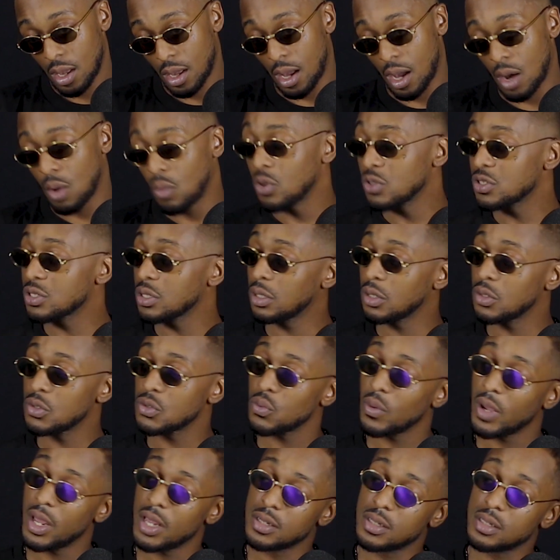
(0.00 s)
I wasn't as
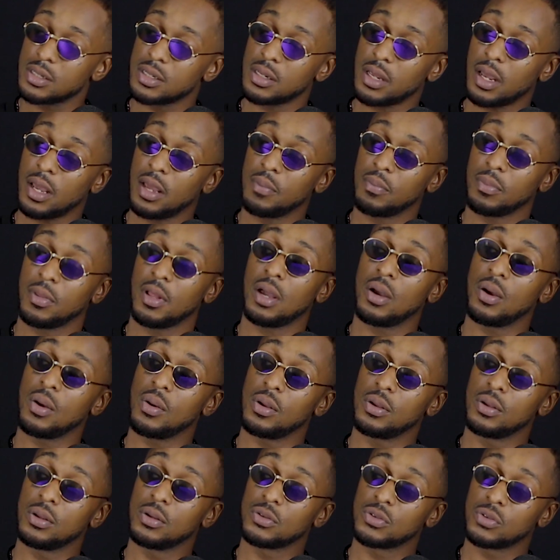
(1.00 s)
wise as I am now.
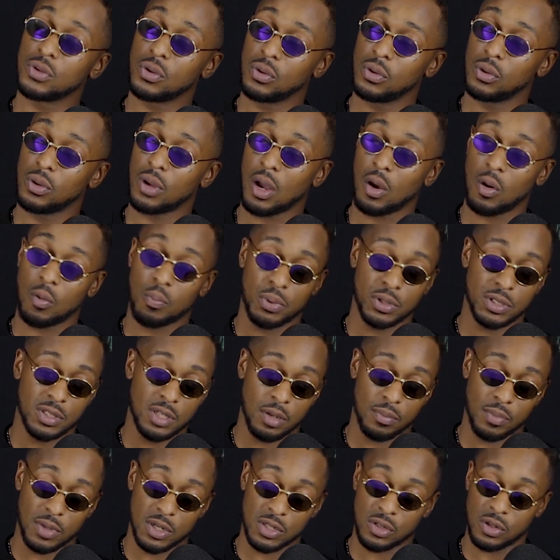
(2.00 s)
So I'll
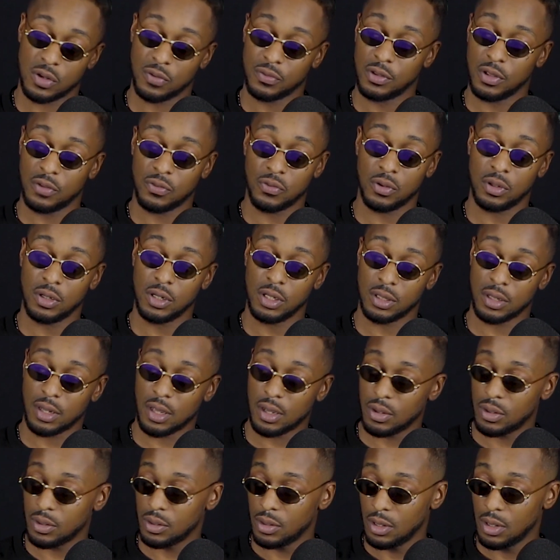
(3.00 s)
protect myself differently
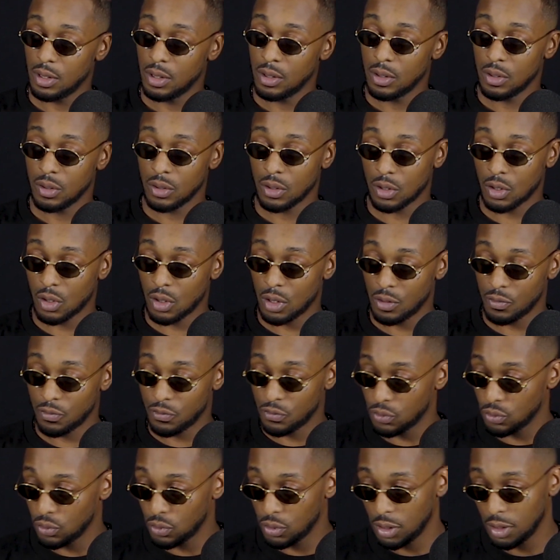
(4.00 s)
now, going
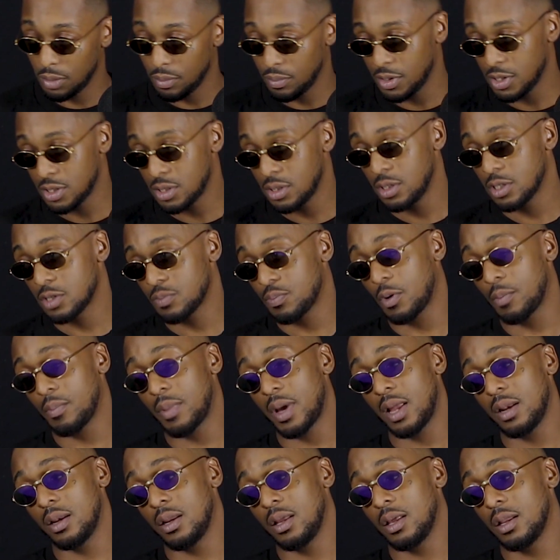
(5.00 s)
forward in business. But
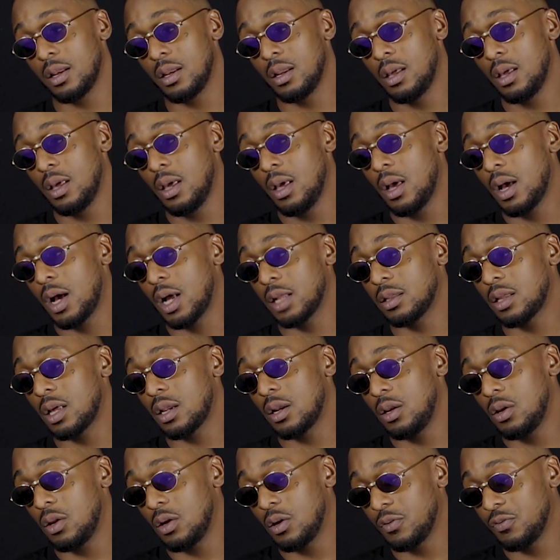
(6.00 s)
back then, I'd done
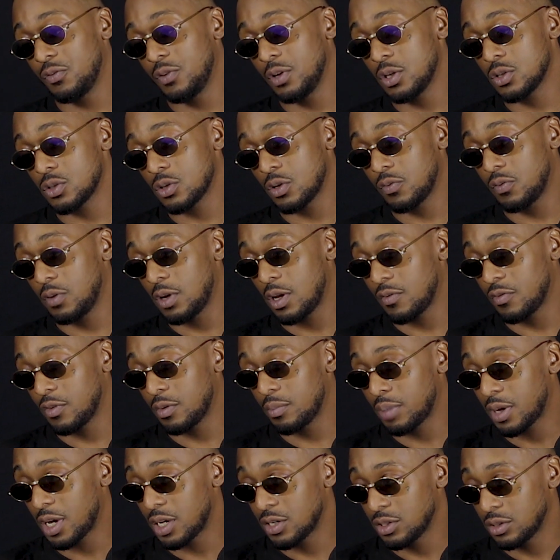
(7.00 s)
a lot of things off love
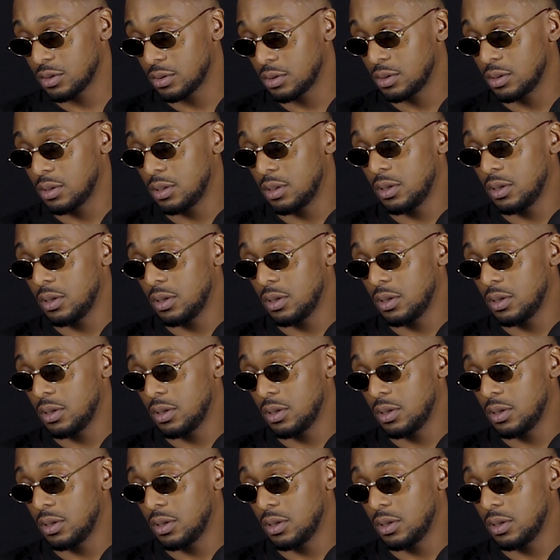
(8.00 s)
and passion.